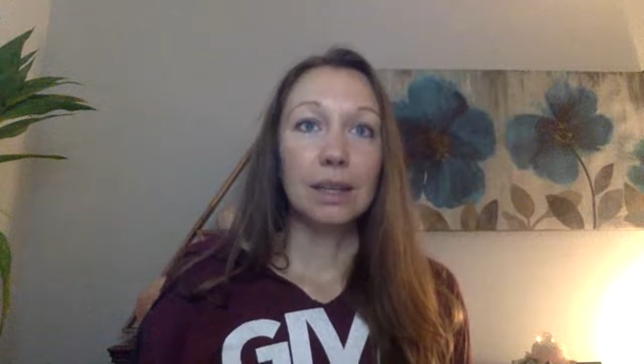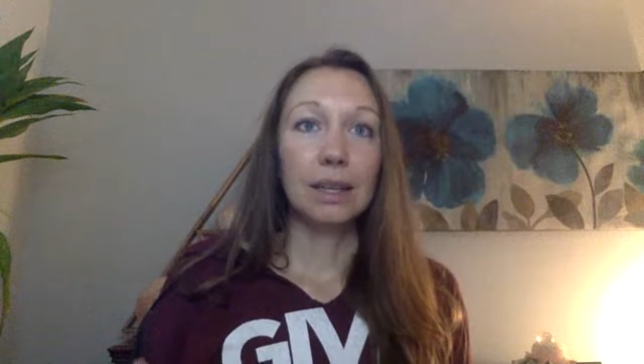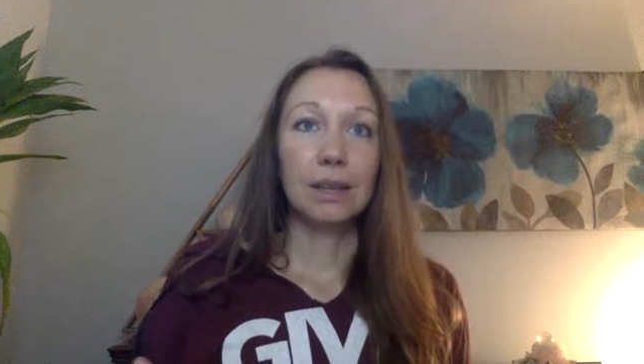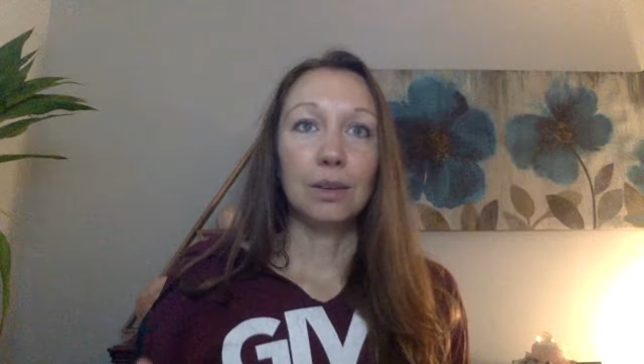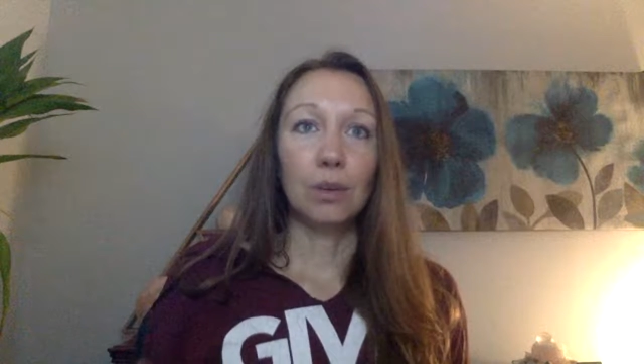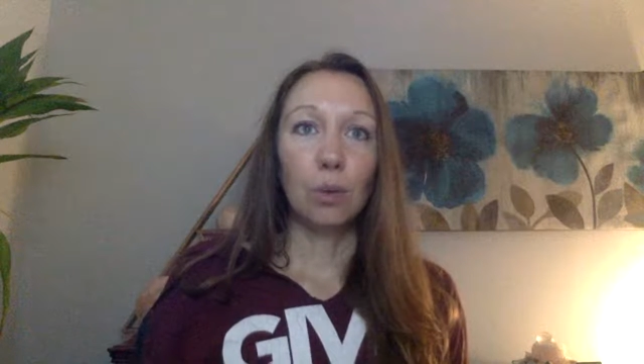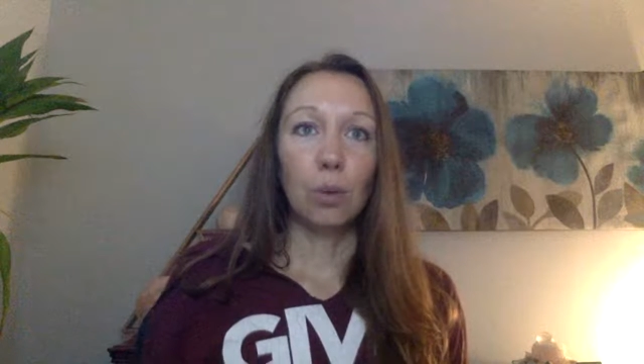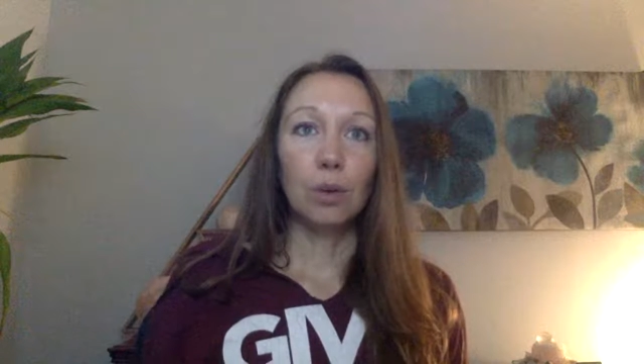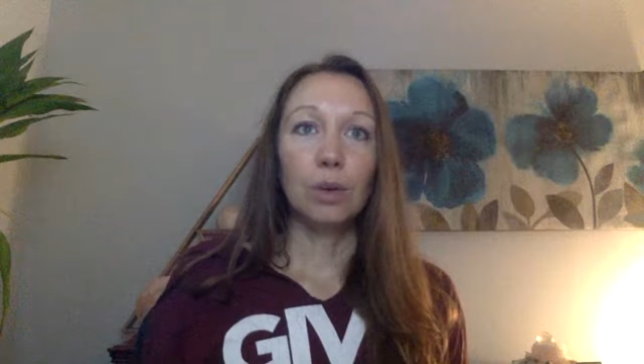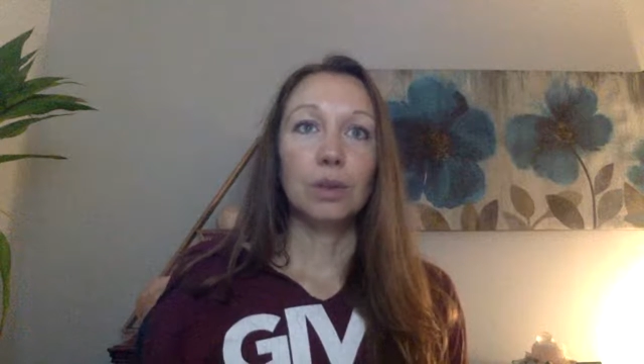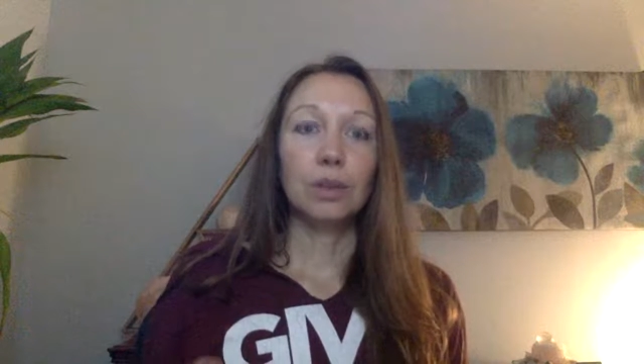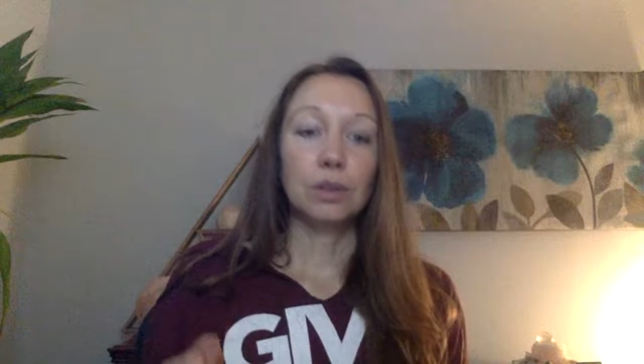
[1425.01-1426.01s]
in
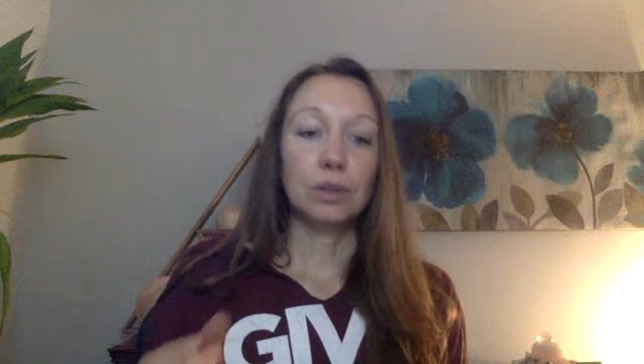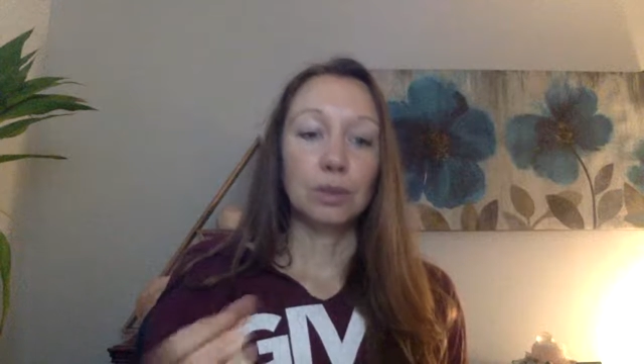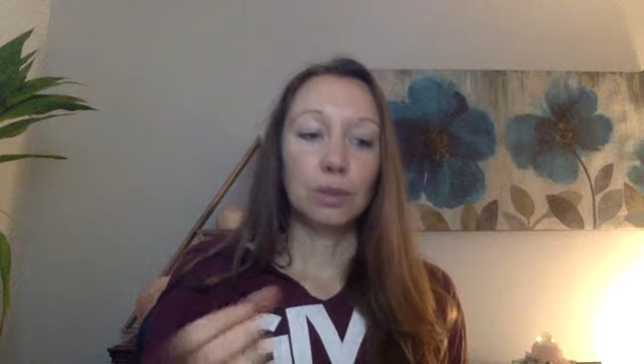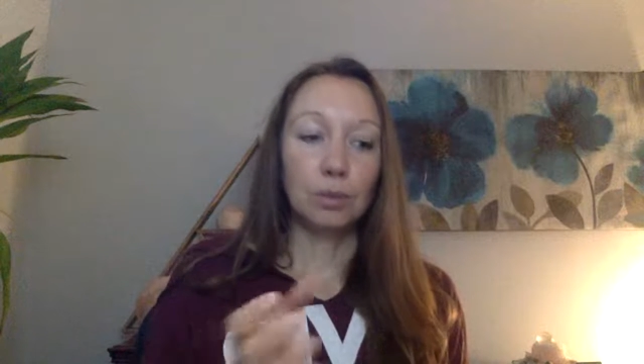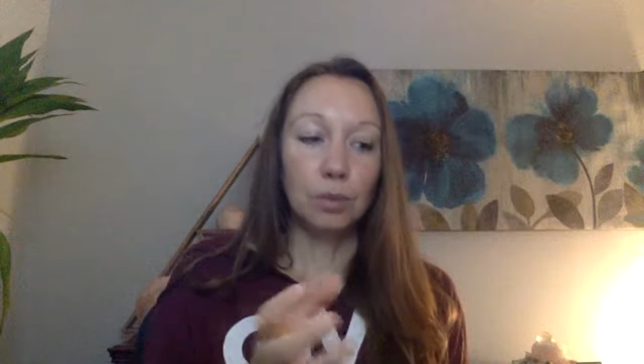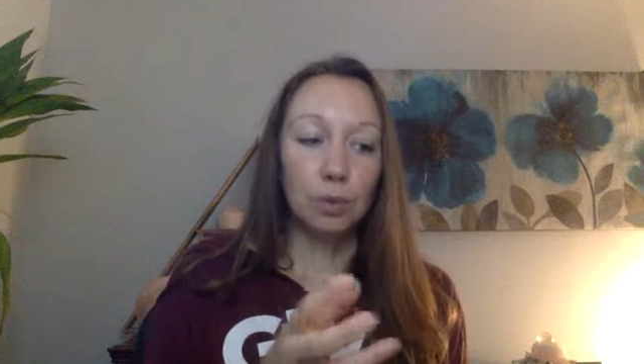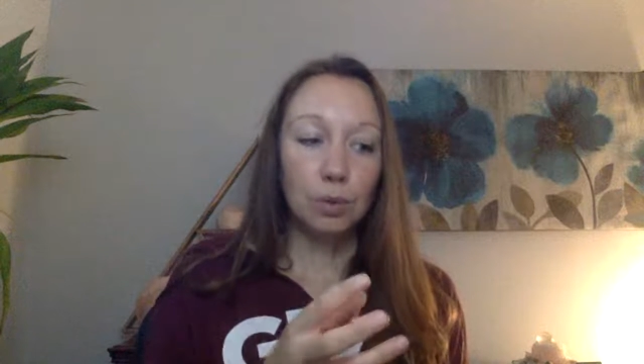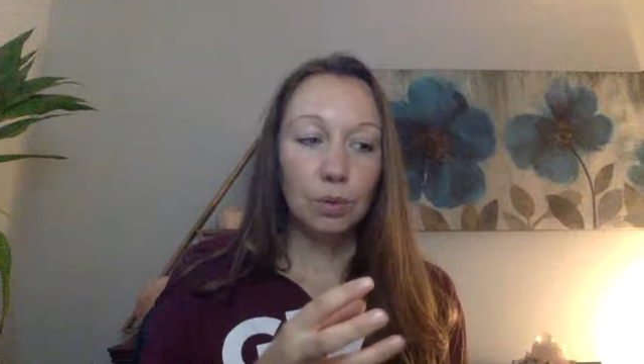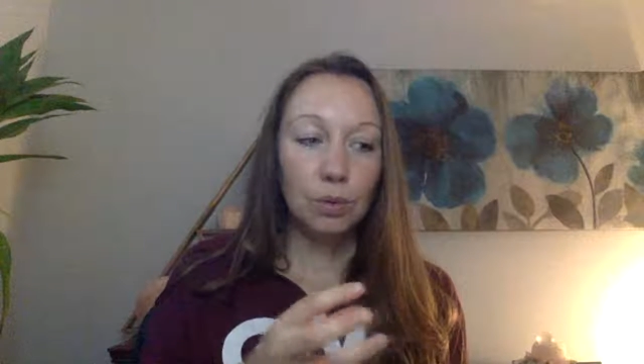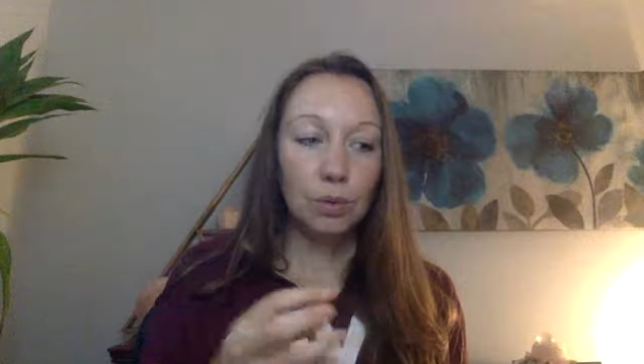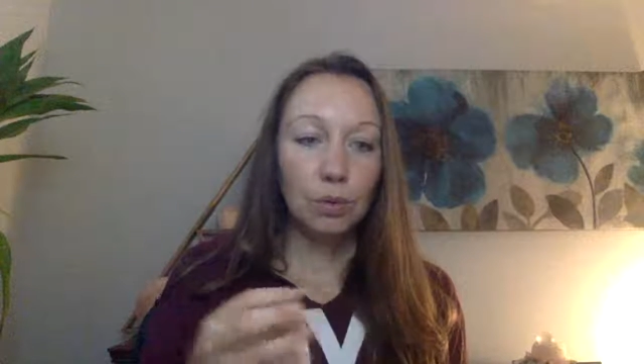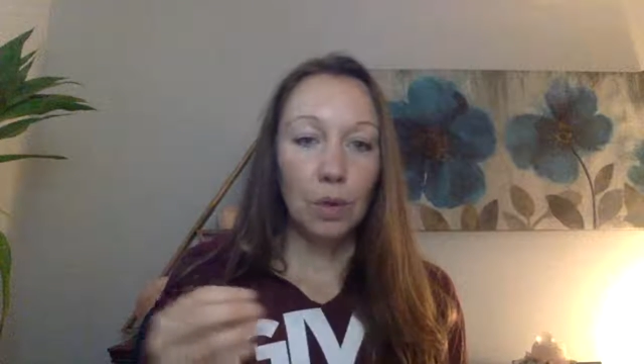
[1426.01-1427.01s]
order to
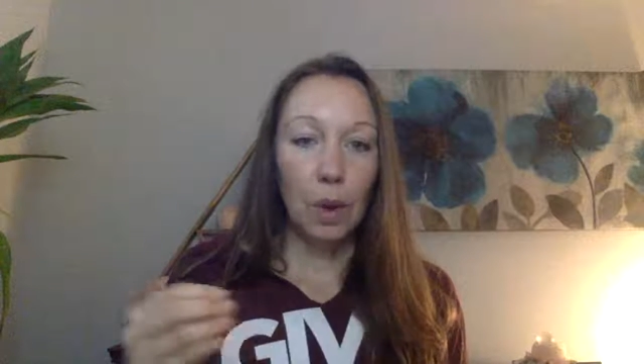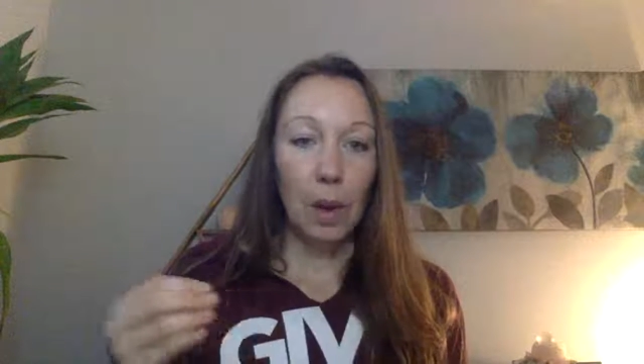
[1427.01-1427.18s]
move